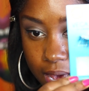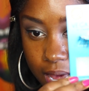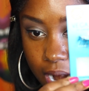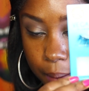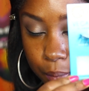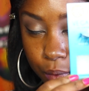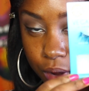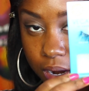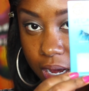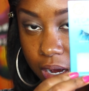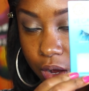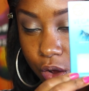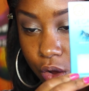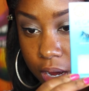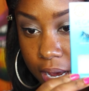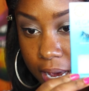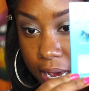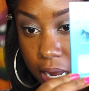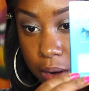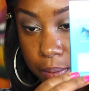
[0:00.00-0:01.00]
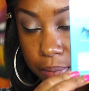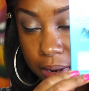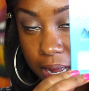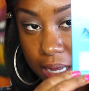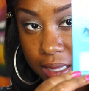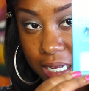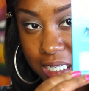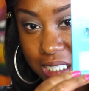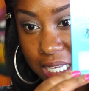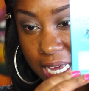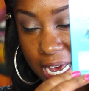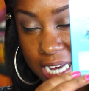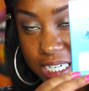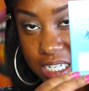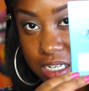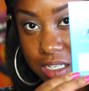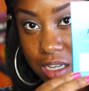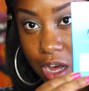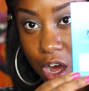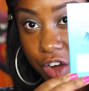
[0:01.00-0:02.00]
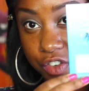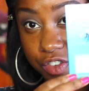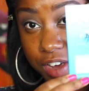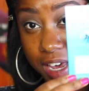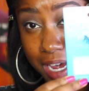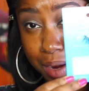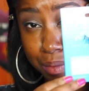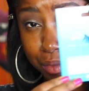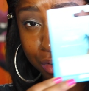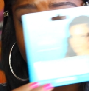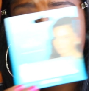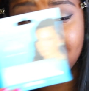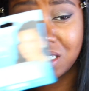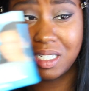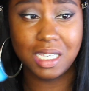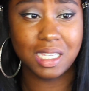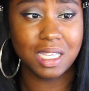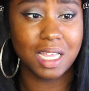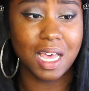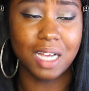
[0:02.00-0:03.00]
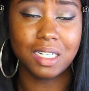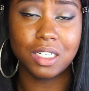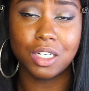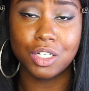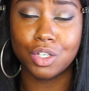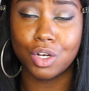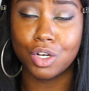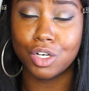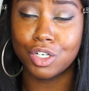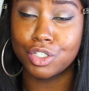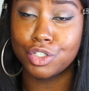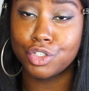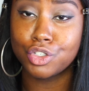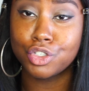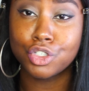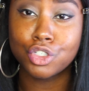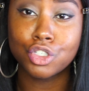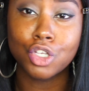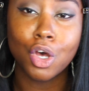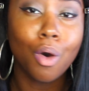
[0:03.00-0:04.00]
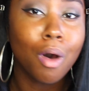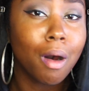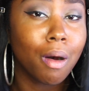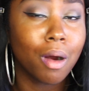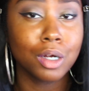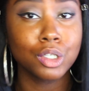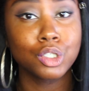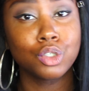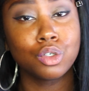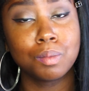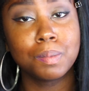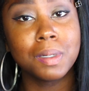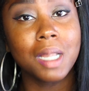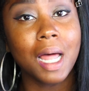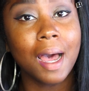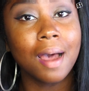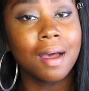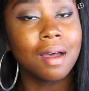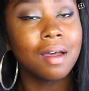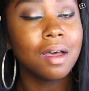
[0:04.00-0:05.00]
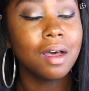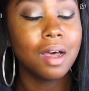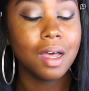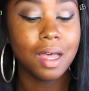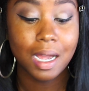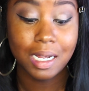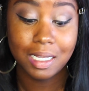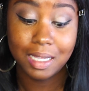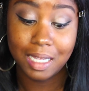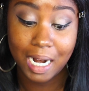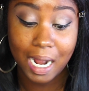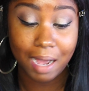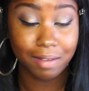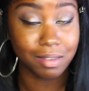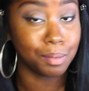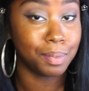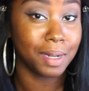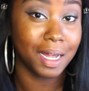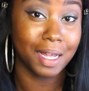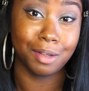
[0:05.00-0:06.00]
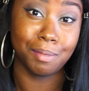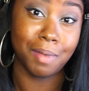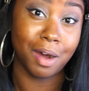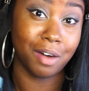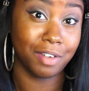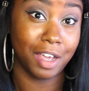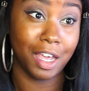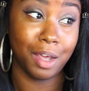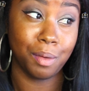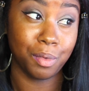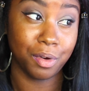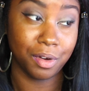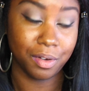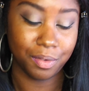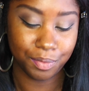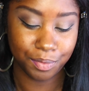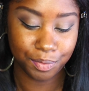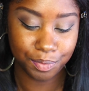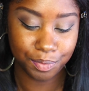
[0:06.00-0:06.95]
And I'm gonna go ahead and apply these lashes off camera because these lashes are so hard to apply that I have to apply them off camera.